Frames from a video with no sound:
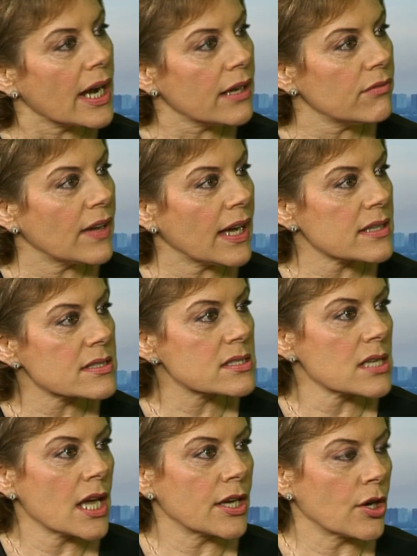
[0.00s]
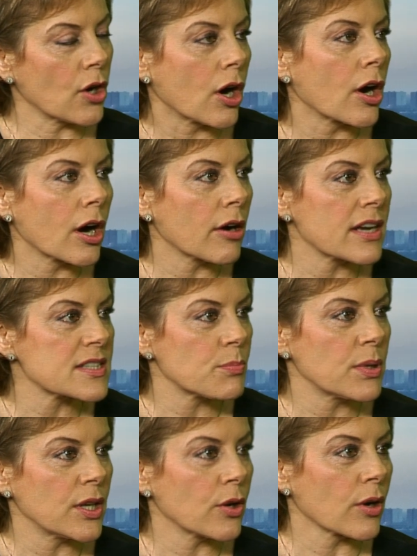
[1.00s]
invest in an
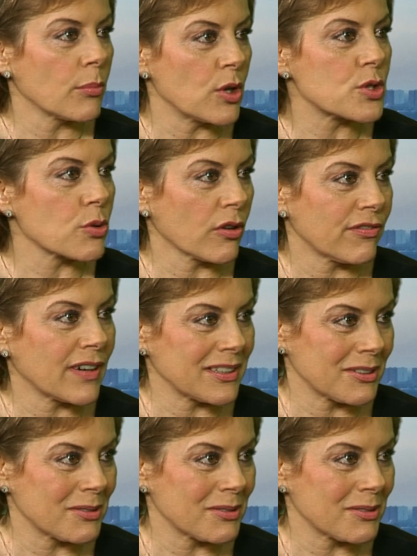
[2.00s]
RRSP or a mutual fund?